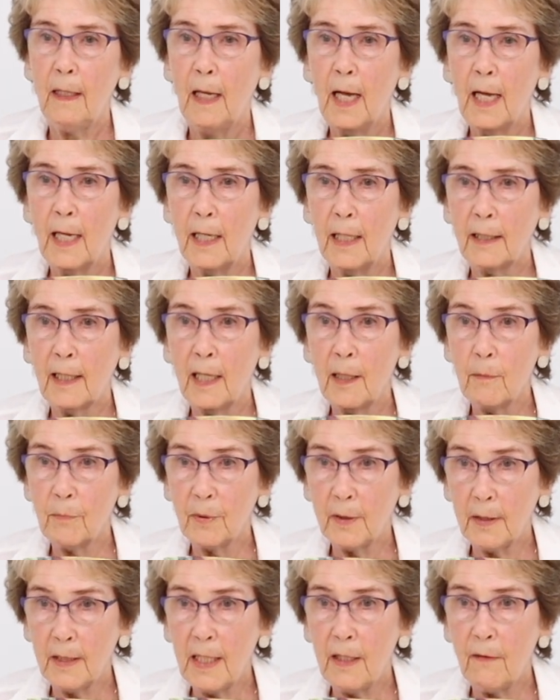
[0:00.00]
I can't
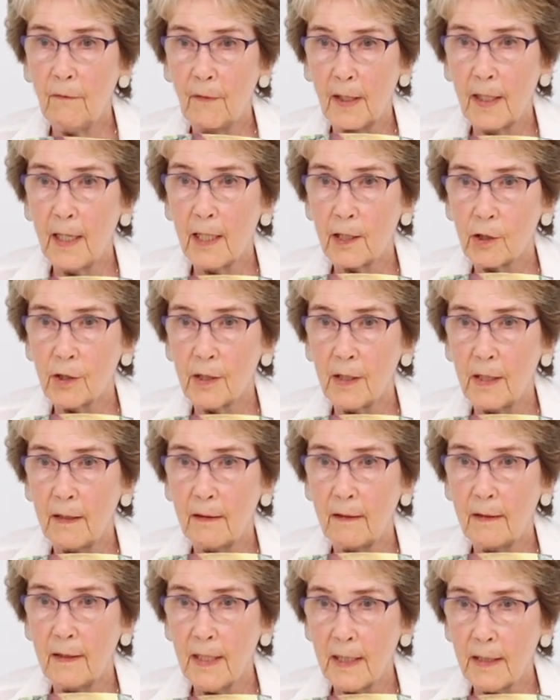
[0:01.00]
believe I actually
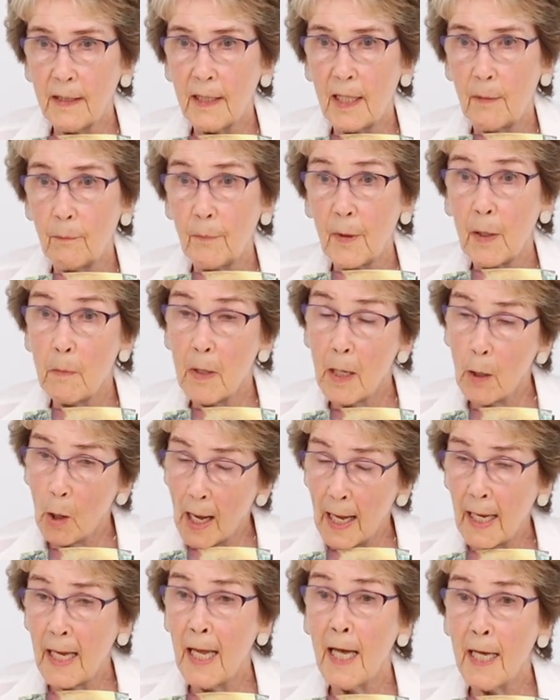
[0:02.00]
did that, but
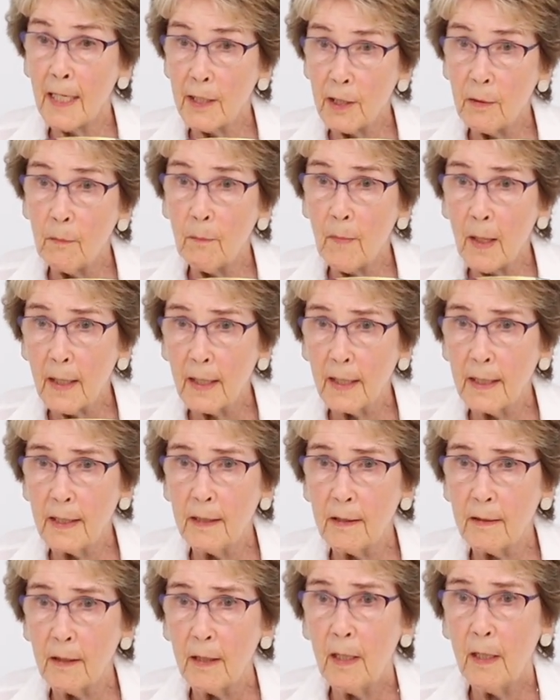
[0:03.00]
I had in
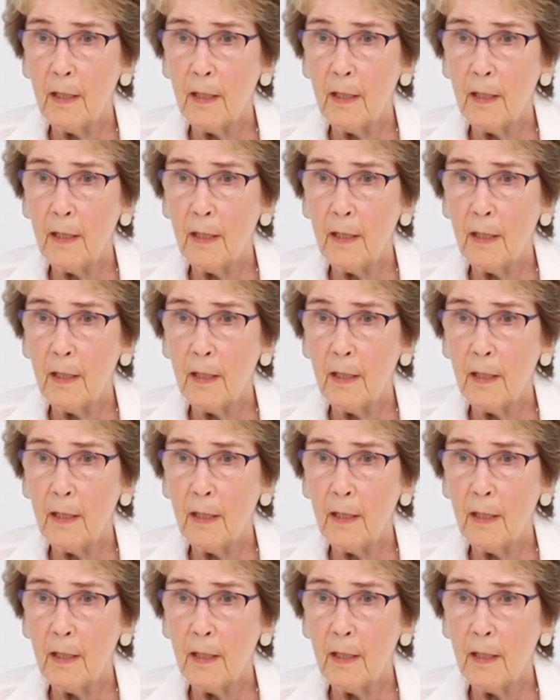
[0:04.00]
mind